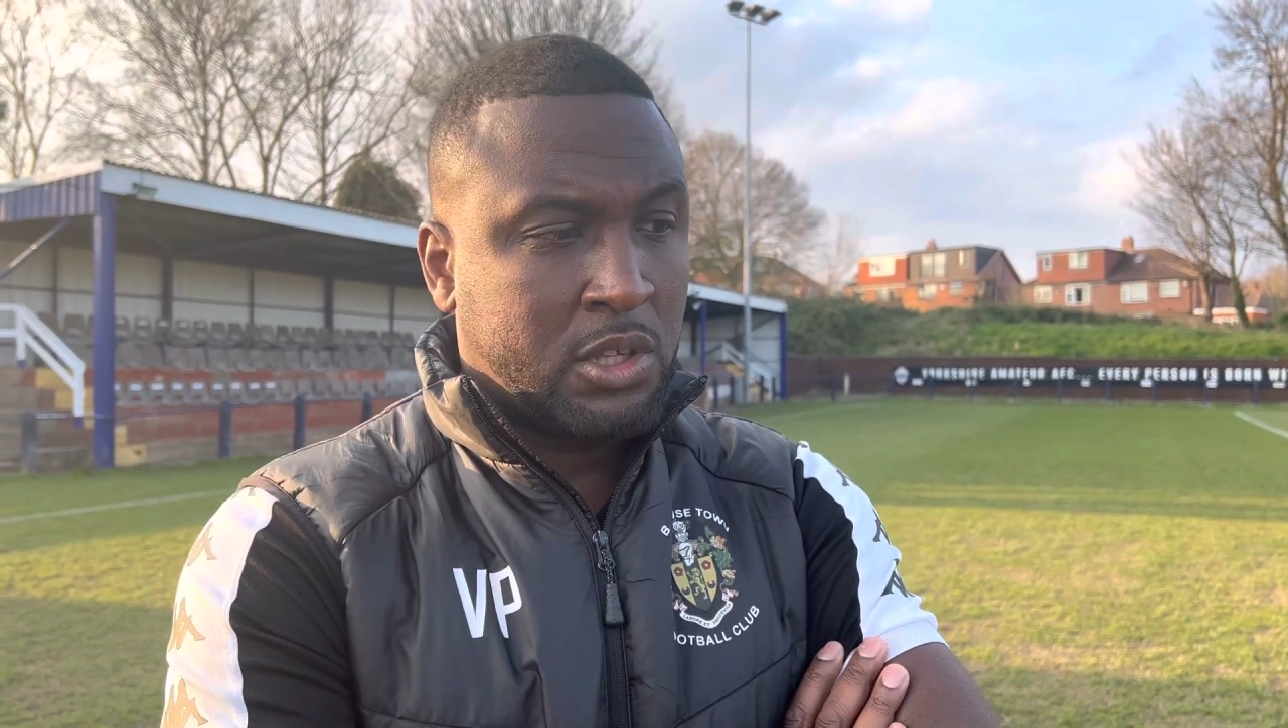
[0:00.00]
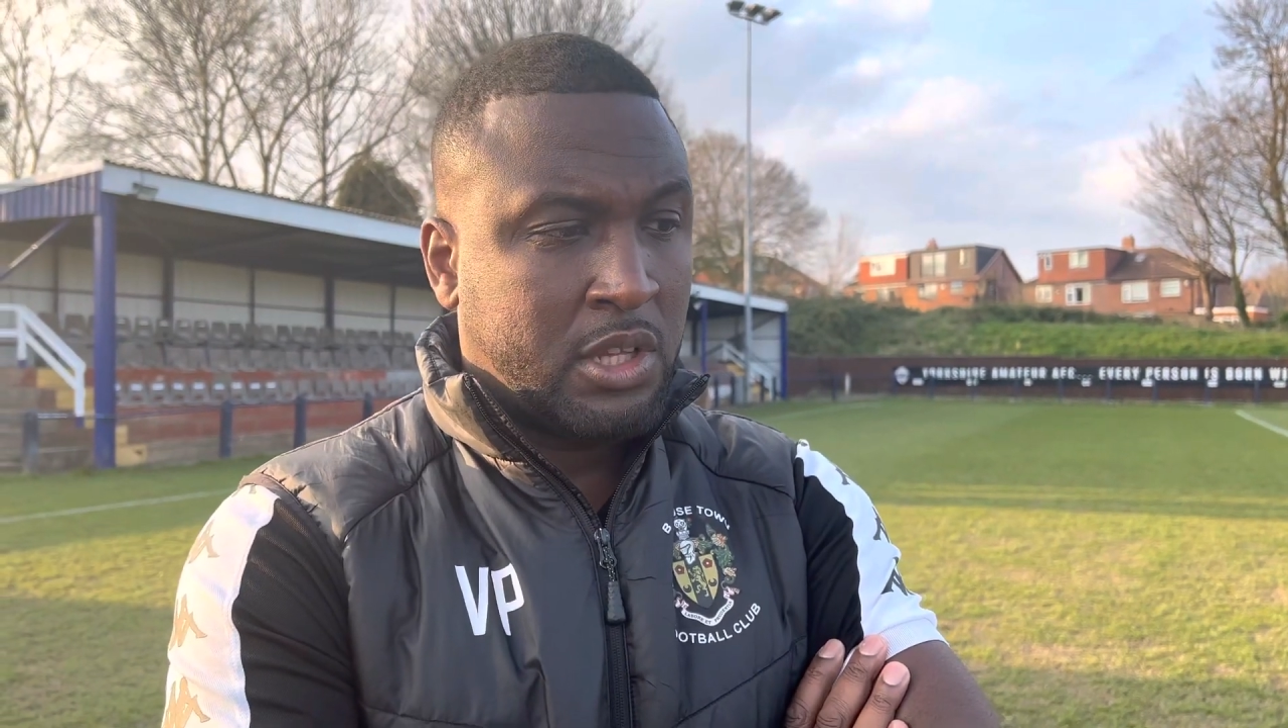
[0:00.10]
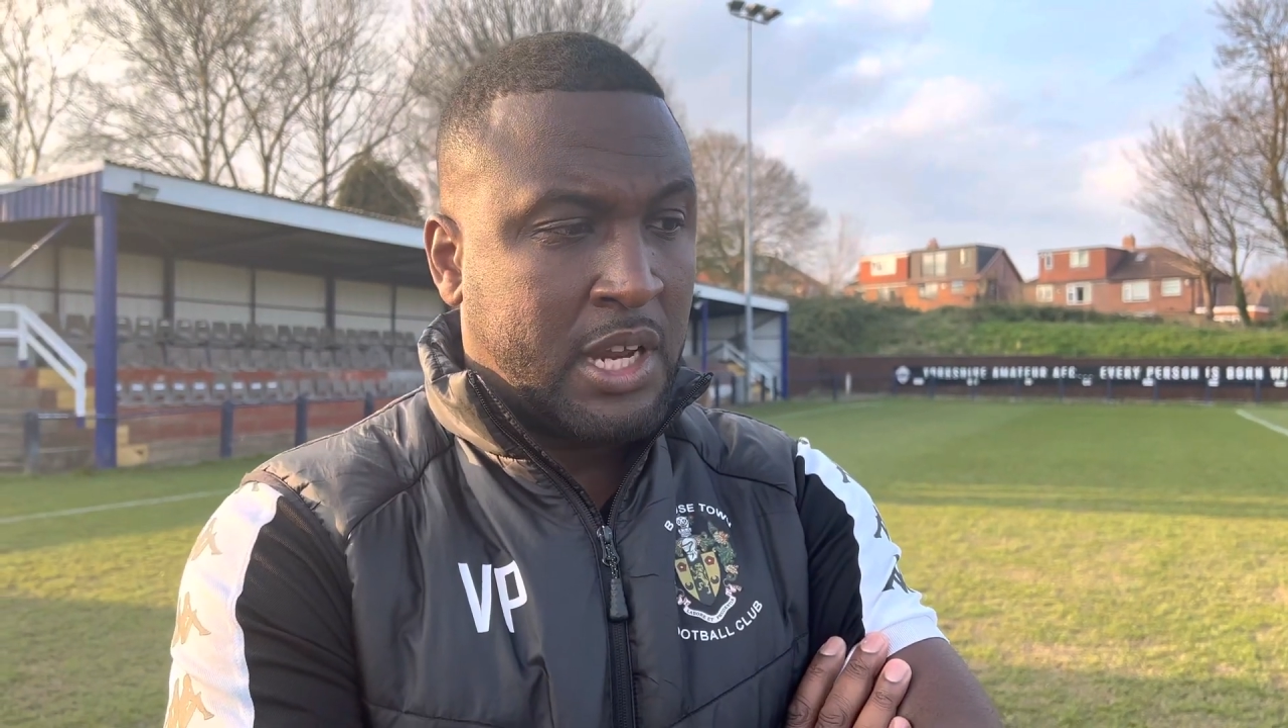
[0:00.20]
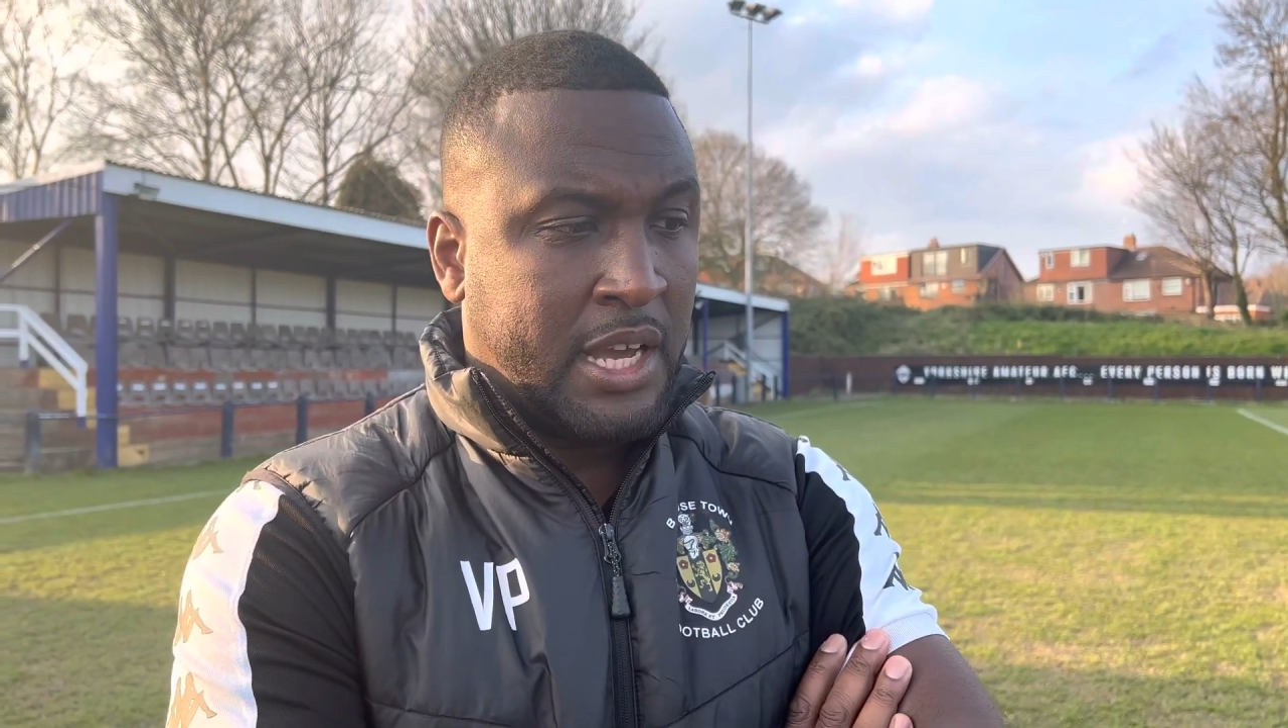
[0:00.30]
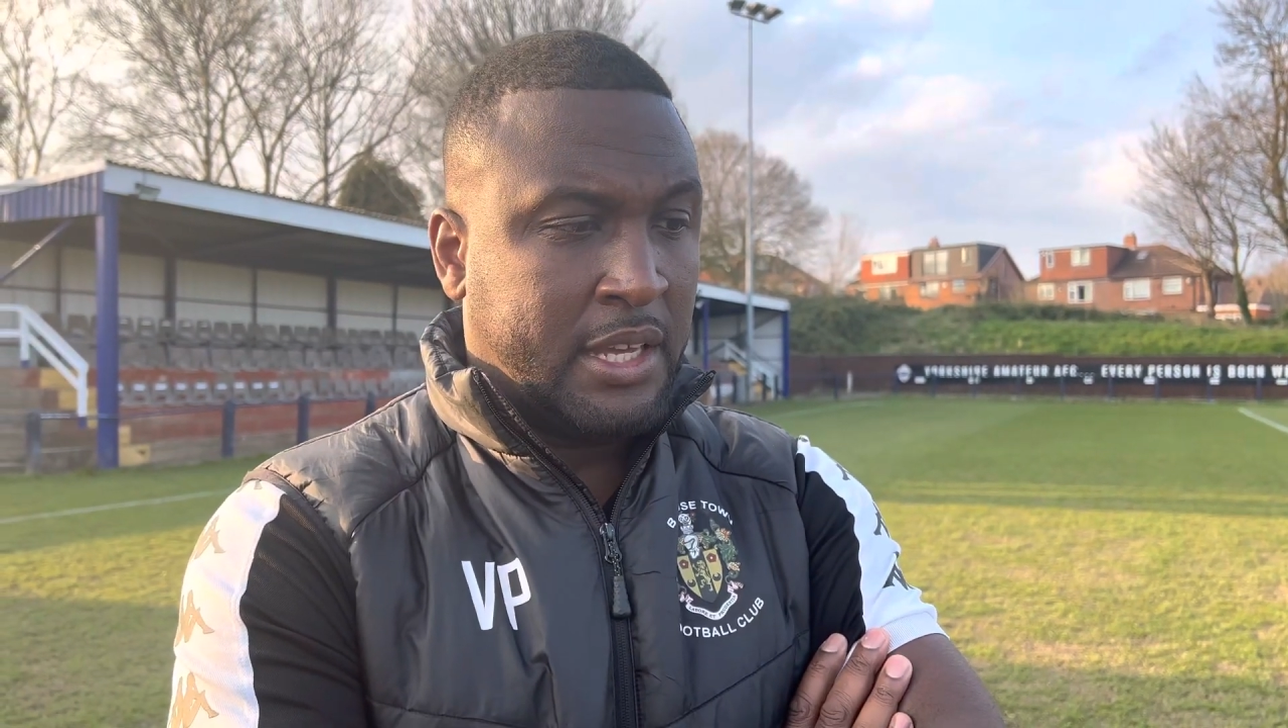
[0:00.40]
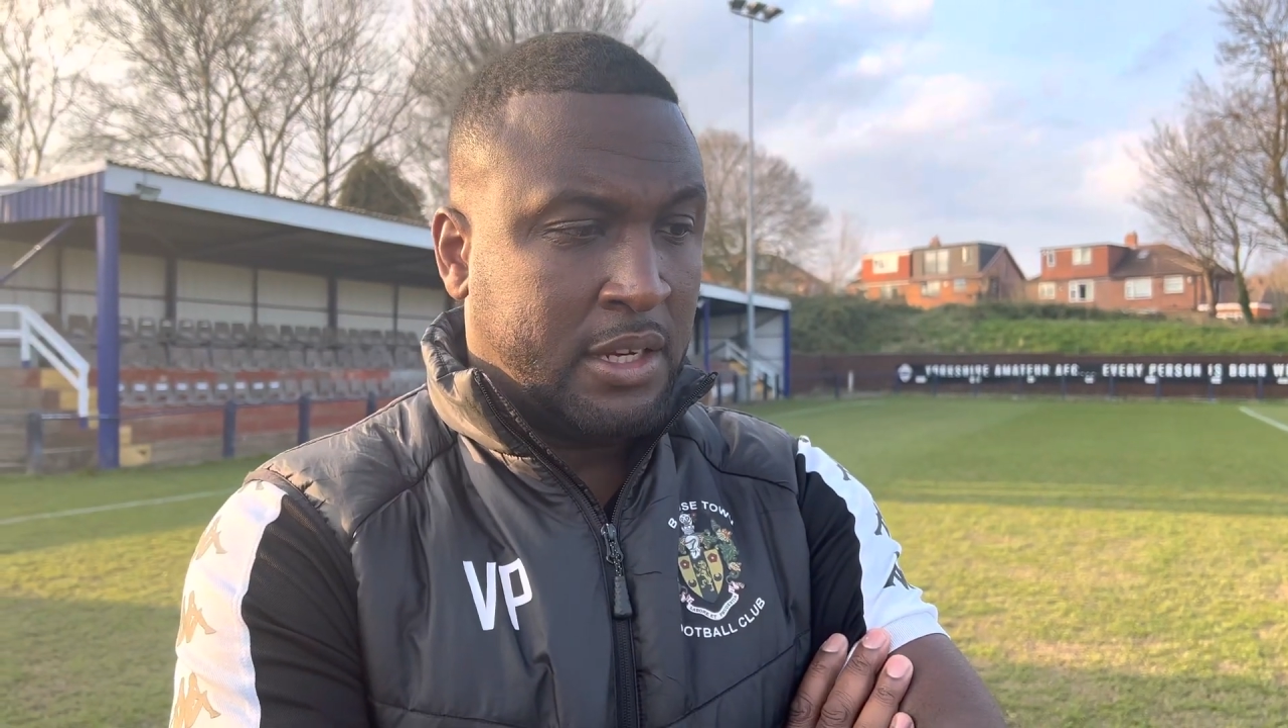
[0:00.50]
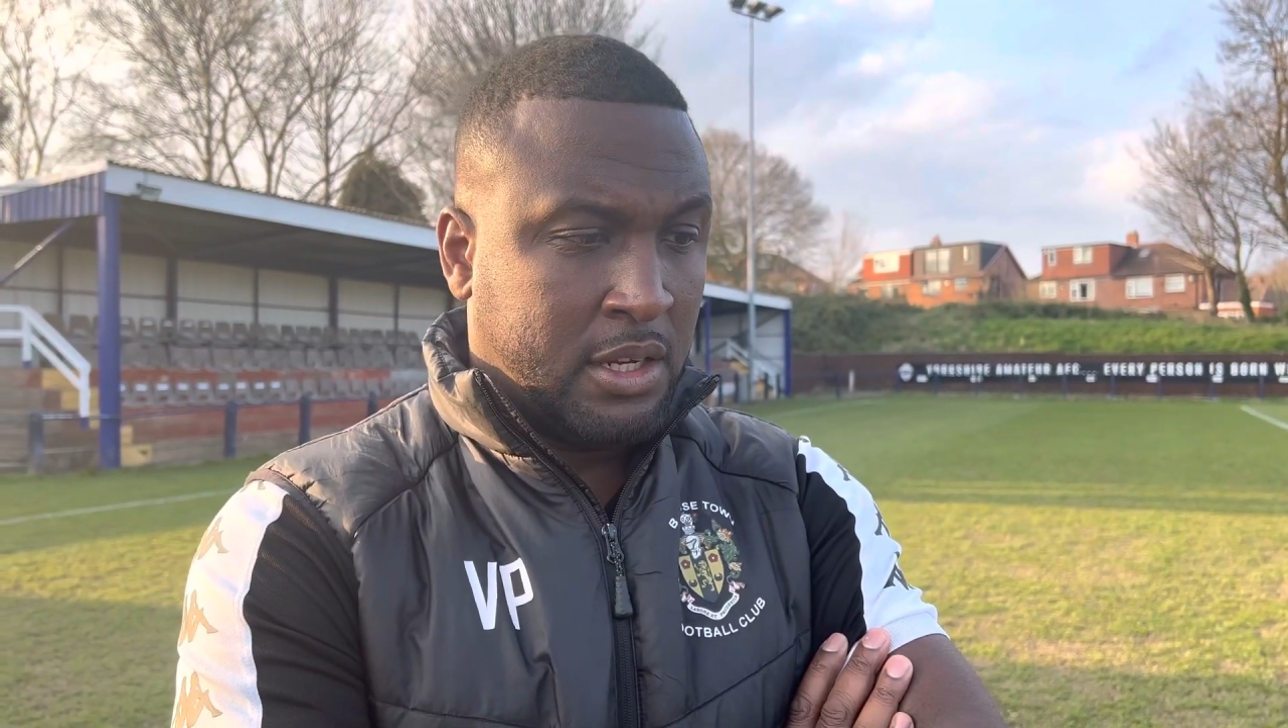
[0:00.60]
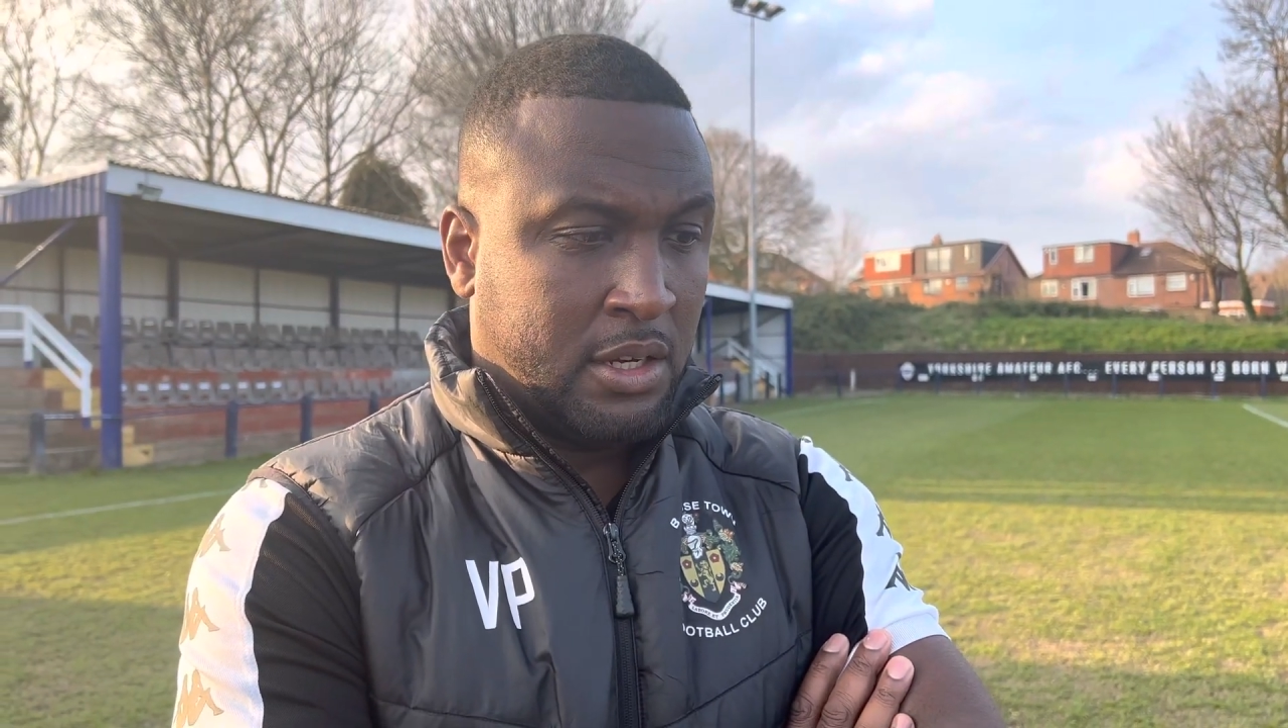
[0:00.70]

other night, and